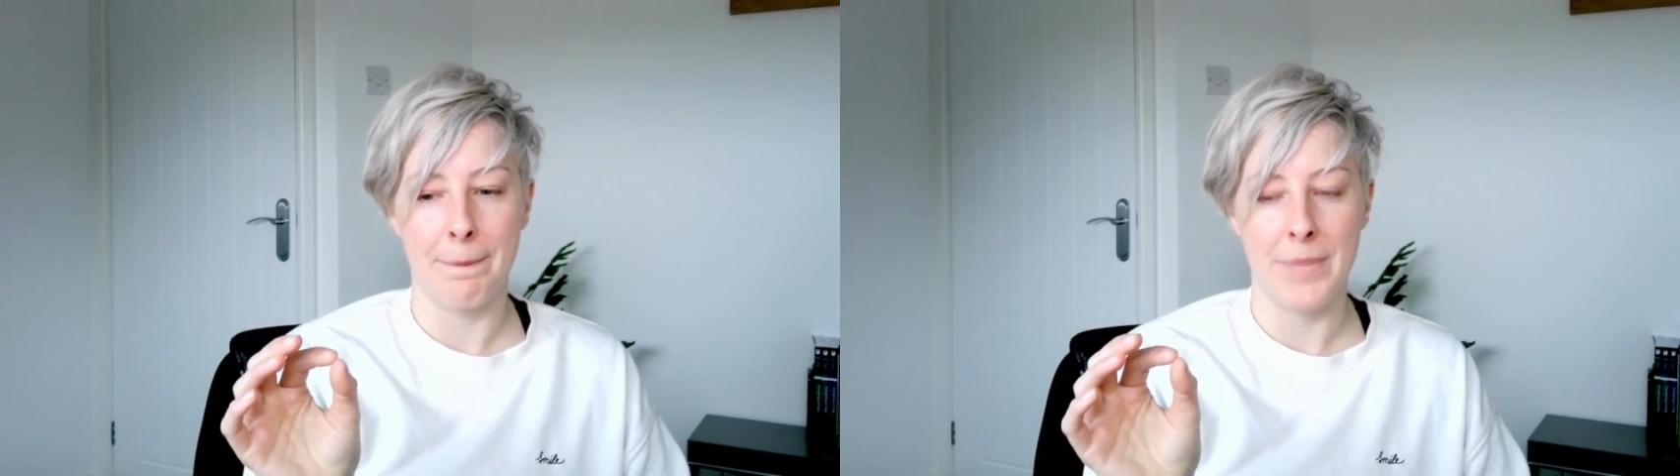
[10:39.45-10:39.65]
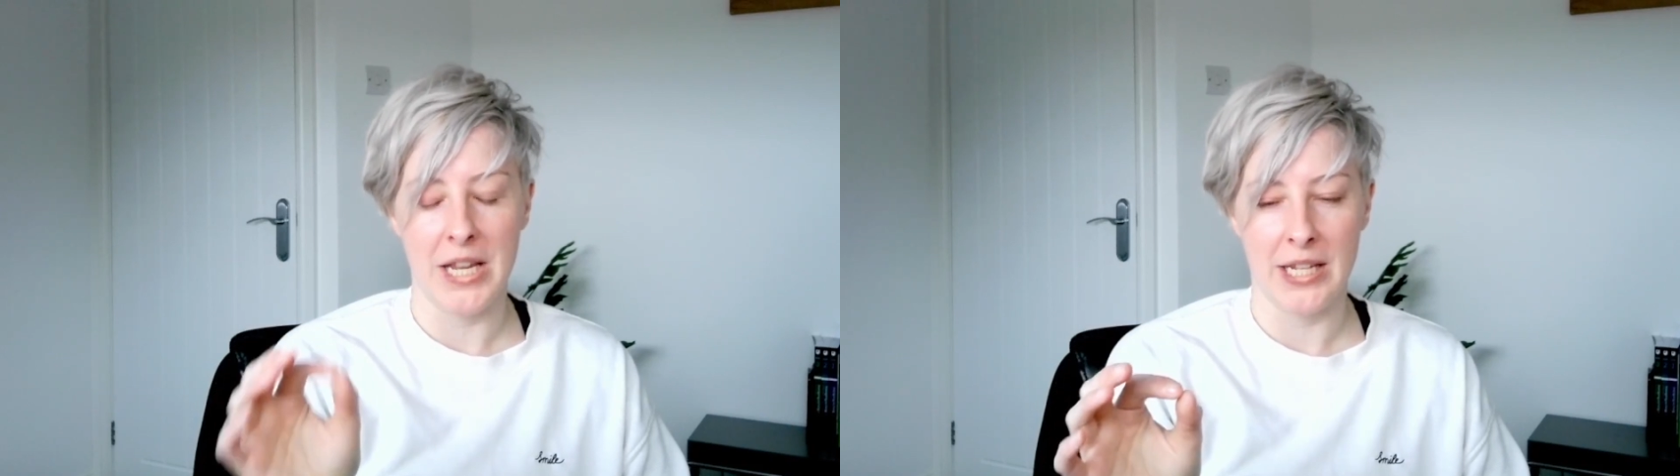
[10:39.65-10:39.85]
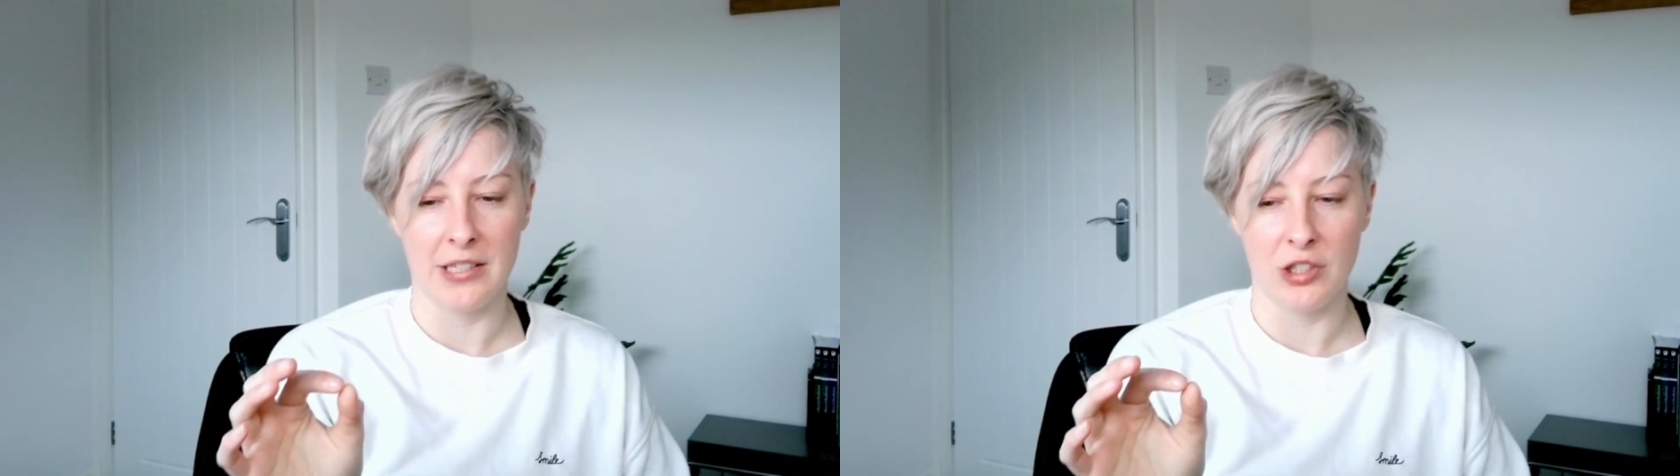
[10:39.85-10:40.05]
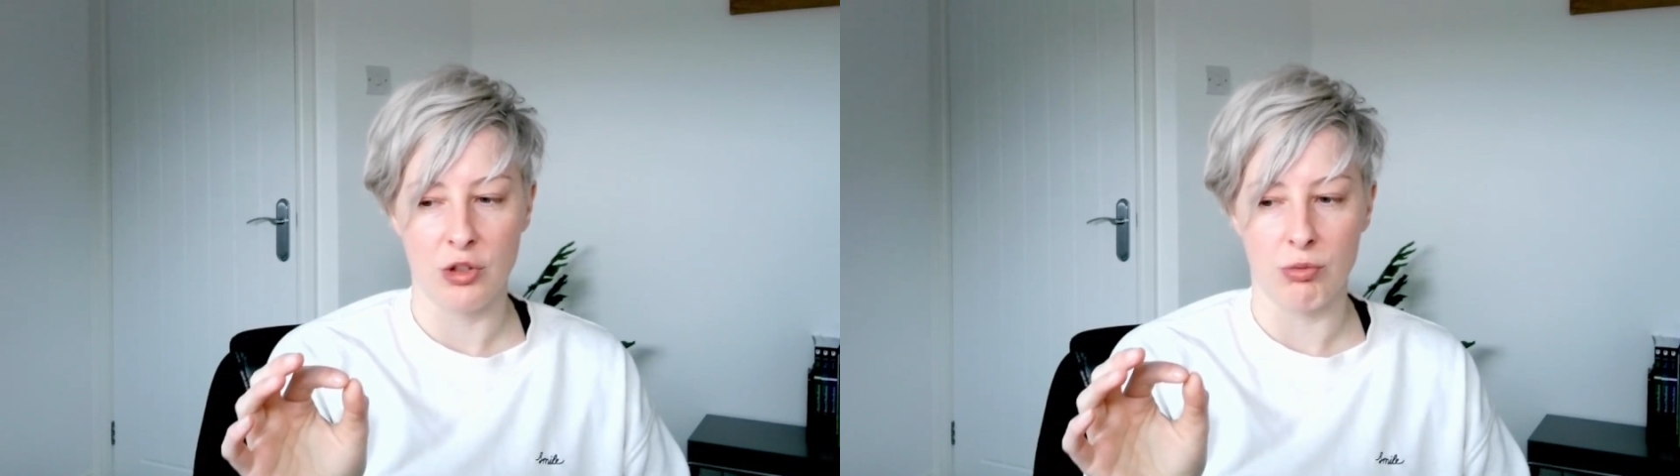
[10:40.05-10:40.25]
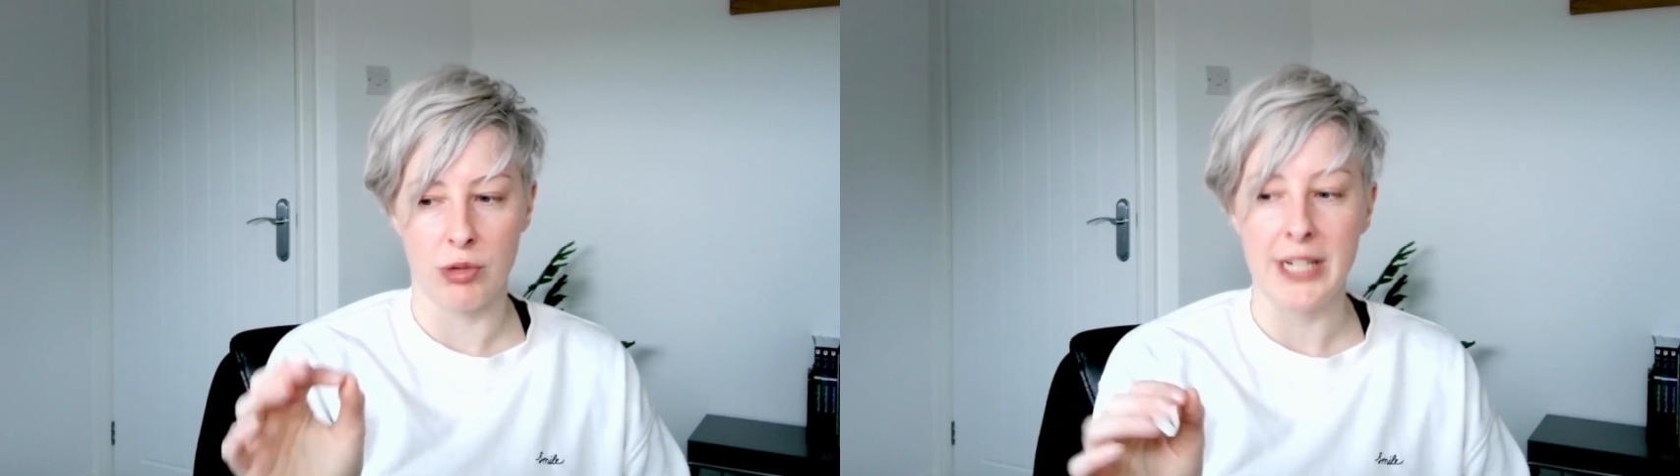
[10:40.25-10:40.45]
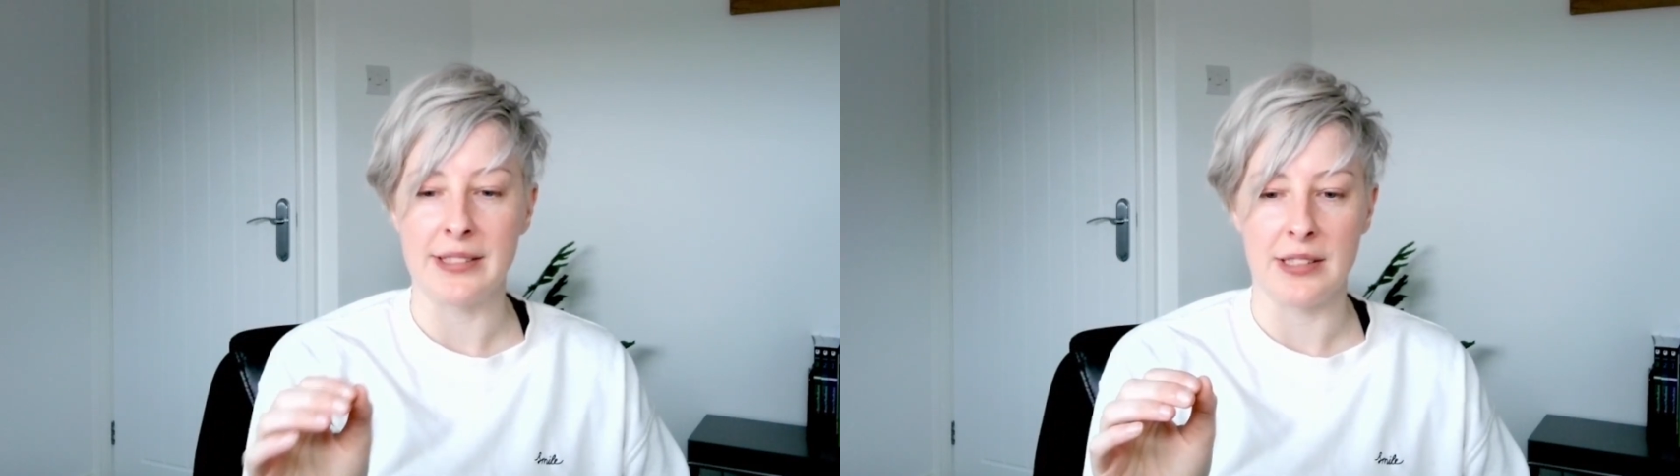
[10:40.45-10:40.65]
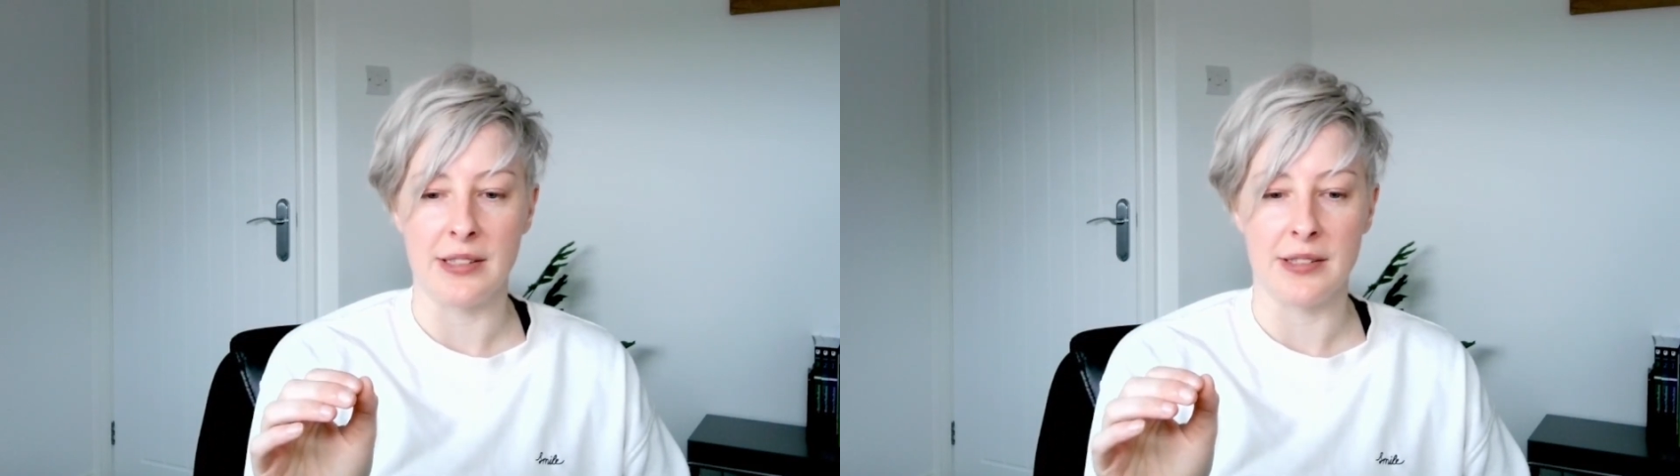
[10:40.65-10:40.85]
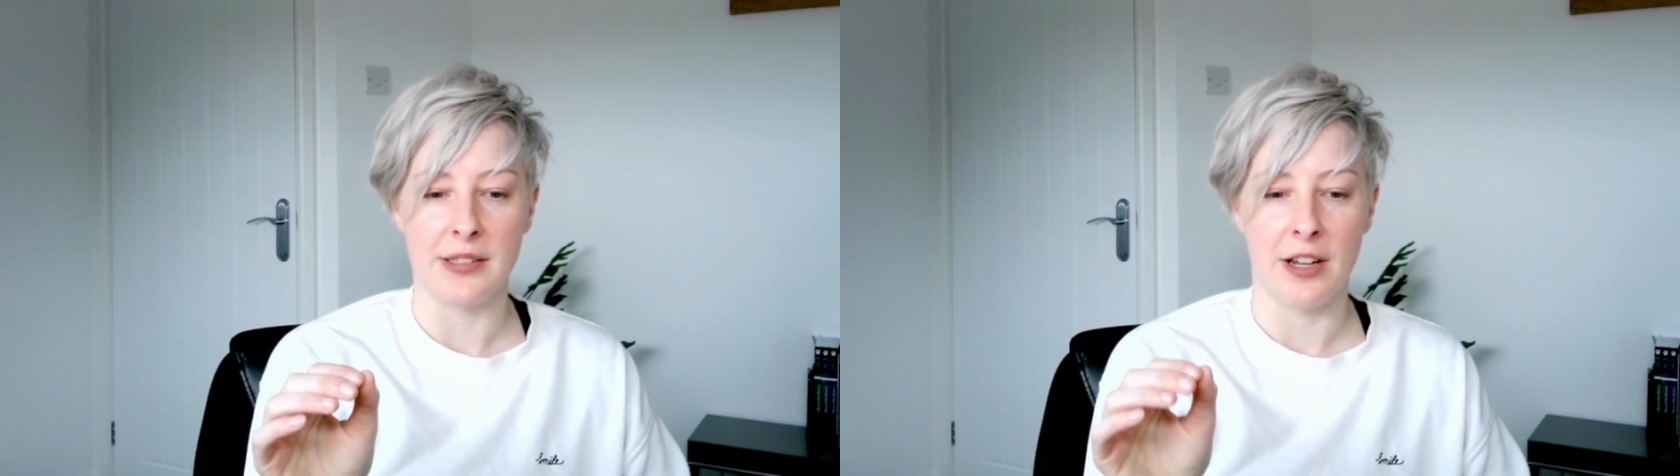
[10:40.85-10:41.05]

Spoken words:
biggest reasons